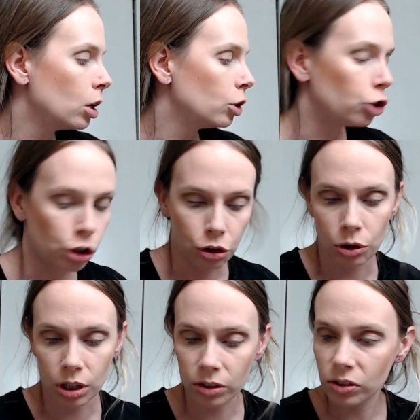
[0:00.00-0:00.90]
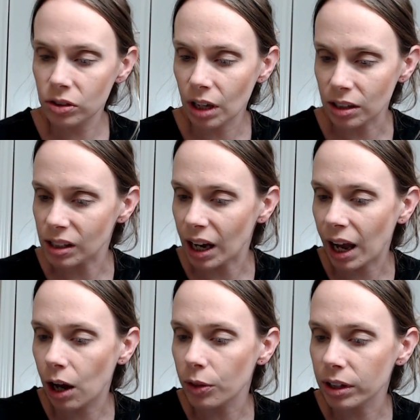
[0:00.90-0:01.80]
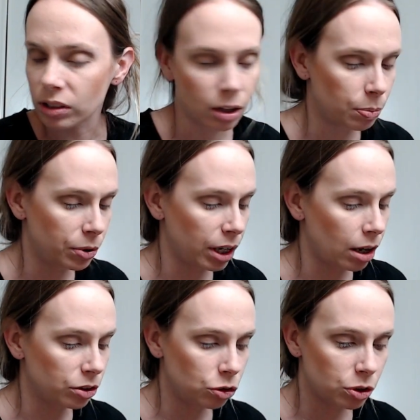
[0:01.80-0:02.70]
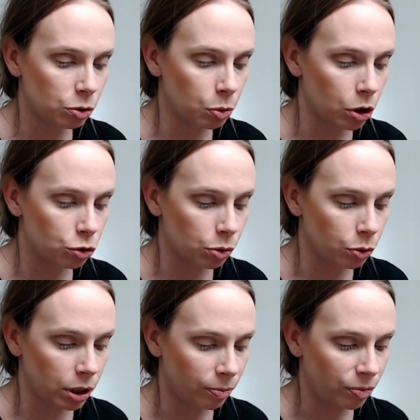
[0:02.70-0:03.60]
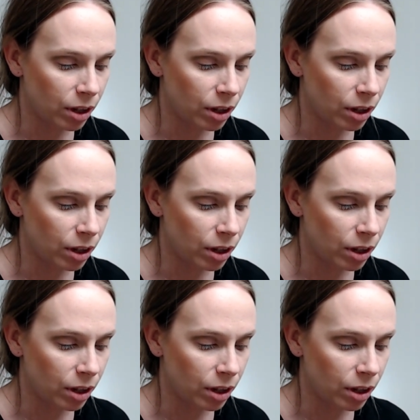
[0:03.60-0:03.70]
curious as to how that's going to play out. Let's do a swatch real quick.